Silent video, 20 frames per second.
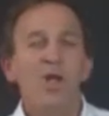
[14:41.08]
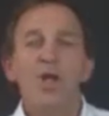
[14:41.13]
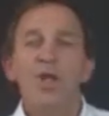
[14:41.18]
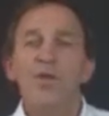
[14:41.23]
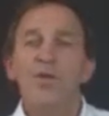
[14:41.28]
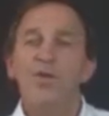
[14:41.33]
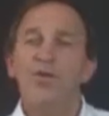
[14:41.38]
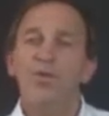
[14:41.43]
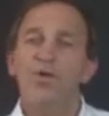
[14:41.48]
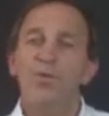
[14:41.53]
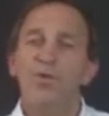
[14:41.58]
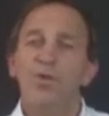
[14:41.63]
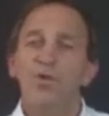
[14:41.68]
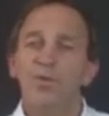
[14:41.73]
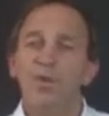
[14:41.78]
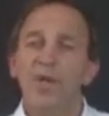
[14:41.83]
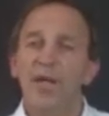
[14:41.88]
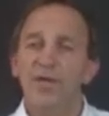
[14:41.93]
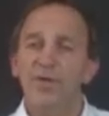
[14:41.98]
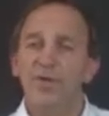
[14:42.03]
The
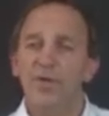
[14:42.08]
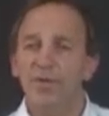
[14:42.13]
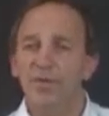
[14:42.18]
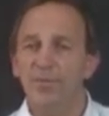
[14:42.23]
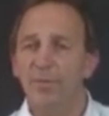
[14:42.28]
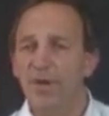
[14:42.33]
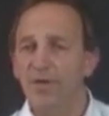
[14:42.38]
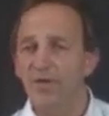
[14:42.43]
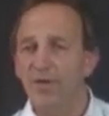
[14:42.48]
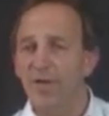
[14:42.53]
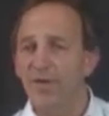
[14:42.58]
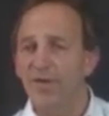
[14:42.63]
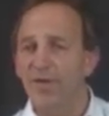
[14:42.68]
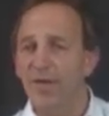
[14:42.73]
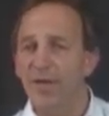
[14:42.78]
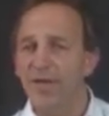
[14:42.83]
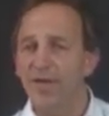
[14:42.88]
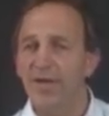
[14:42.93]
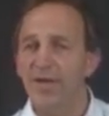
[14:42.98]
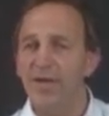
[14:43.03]
supraspinatus muscle and
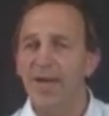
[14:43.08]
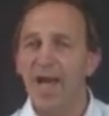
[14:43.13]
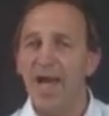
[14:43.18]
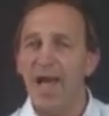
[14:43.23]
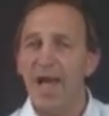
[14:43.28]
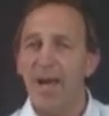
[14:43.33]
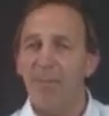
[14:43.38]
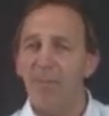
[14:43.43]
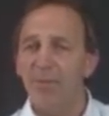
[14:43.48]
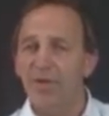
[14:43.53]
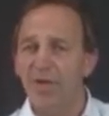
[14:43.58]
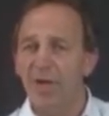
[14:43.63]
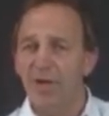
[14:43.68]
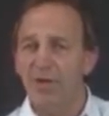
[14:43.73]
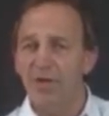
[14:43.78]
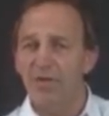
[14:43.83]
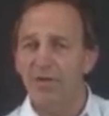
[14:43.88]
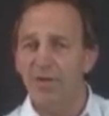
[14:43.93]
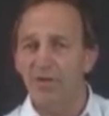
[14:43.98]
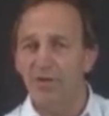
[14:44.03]
tendon
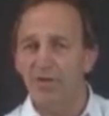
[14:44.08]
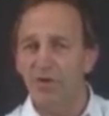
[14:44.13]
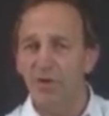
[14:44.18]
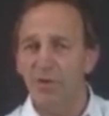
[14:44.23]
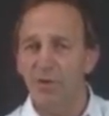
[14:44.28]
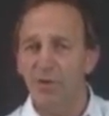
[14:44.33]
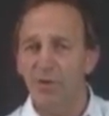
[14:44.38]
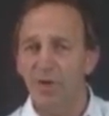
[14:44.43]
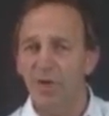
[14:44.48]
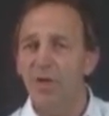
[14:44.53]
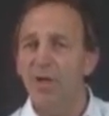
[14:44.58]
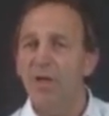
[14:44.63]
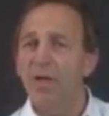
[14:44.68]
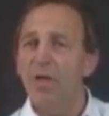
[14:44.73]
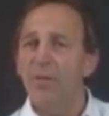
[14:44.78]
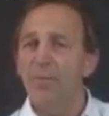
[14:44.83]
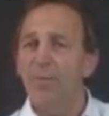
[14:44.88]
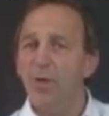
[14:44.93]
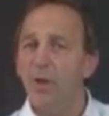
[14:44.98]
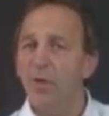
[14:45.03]
abducts the shoulder
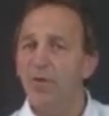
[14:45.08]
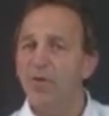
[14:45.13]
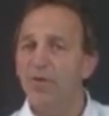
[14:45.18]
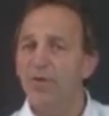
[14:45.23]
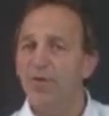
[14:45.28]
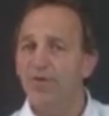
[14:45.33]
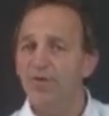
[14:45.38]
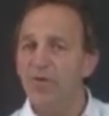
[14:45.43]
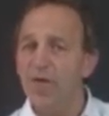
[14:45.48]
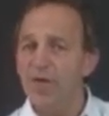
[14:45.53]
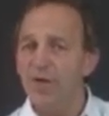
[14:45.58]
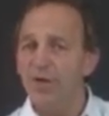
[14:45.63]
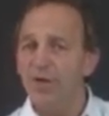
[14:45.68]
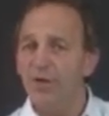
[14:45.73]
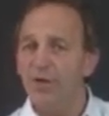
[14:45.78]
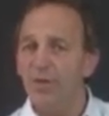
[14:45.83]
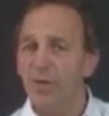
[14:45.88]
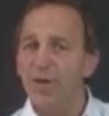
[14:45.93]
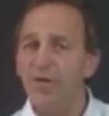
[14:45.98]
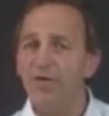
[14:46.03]
beyond the
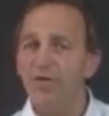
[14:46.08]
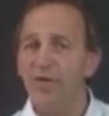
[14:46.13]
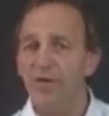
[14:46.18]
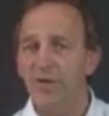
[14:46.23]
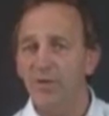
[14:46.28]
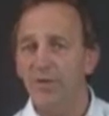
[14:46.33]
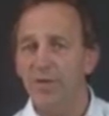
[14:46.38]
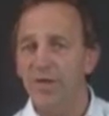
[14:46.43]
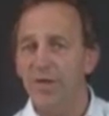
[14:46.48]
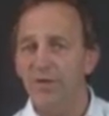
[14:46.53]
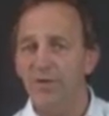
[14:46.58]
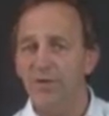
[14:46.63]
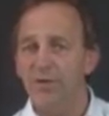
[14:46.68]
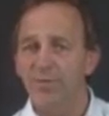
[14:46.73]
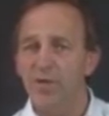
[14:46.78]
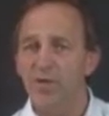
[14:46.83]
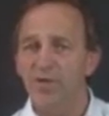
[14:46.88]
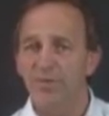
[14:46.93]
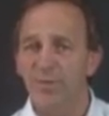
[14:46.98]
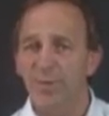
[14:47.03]
first 20 degrees of
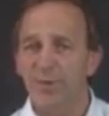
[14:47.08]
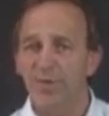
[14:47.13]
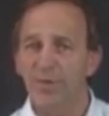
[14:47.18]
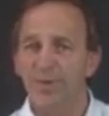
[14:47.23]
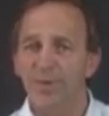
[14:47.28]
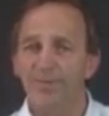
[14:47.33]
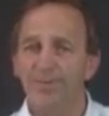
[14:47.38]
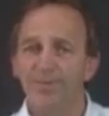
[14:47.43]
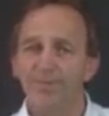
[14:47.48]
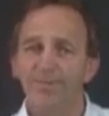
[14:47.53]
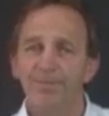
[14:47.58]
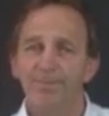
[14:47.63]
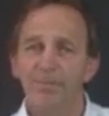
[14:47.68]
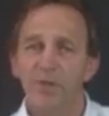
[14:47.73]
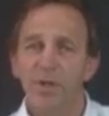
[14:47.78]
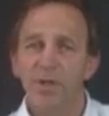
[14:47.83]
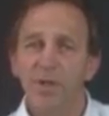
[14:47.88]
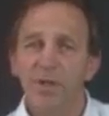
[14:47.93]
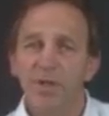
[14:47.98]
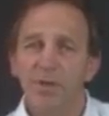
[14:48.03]
movement.
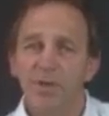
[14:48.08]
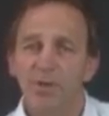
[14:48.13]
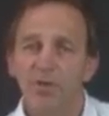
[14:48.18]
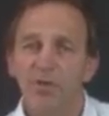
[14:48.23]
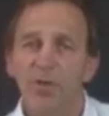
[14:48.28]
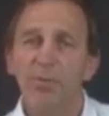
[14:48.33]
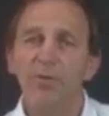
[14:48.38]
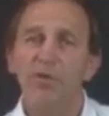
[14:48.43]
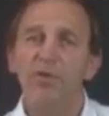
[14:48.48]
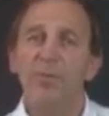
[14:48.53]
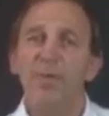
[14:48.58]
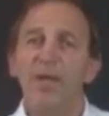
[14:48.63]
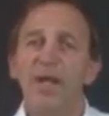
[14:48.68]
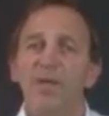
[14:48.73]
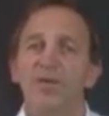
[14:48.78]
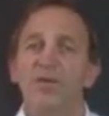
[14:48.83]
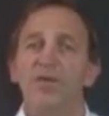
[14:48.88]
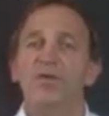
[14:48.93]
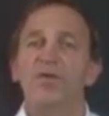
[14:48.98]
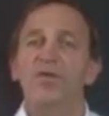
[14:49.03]
The
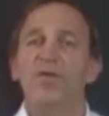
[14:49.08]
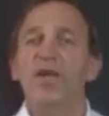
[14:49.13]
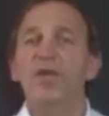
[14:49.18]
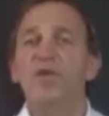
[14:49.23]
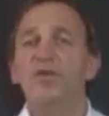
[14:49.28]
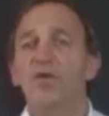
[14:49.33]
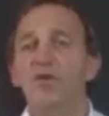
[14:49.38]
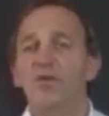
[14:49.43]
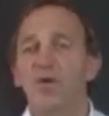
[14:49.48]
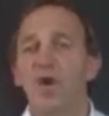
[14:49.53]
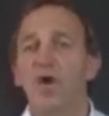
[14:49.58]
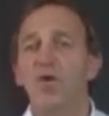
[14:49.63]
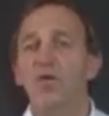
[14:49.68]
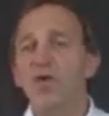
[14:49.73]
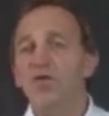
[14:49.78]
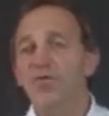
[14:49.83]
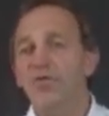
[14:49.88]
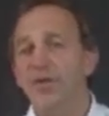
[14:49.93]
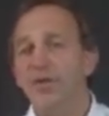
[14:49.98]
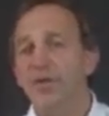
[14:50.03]
supraspinatus takes its
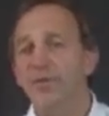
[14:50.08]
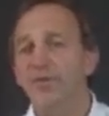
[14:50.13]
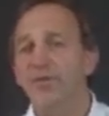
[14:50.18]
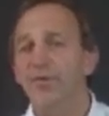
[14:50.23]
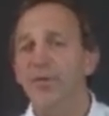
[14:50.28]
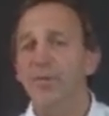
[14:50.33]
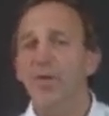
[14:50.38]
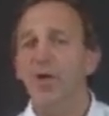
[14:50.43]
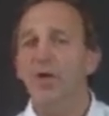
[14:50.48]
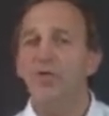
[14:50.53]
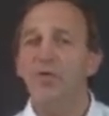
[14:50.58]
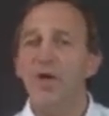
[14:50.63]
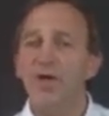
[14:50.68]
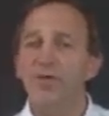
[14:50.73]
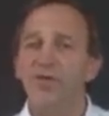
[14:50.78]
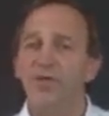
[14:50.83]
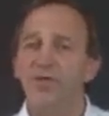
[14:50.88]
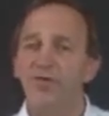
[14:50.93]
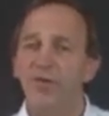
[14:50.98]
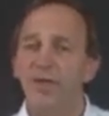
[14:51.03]
origin from the
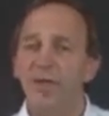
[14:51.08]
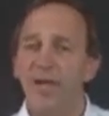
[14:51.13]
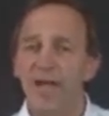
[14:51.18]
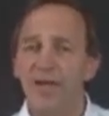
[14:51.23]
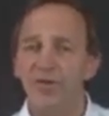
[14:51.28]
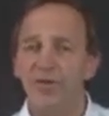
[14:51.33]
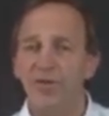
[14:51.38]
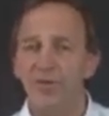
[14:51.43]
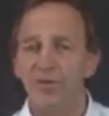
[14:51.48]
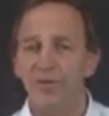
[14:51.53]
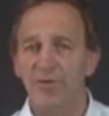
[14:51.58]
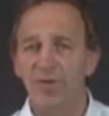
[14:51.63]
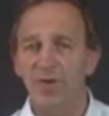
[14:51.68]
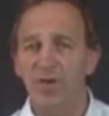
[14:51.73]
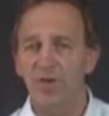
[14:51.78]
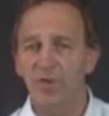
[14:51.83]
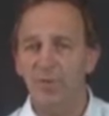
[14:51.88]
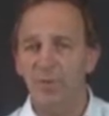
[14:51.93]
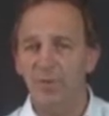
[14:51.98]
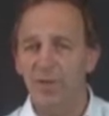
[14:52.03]
greater trochanter of the
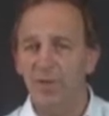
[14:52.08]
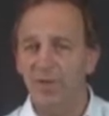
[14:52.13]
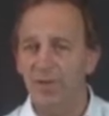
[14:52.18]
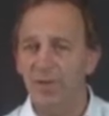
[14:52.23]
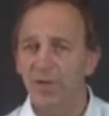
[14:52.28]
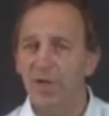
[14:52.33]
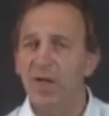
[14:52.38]
humerus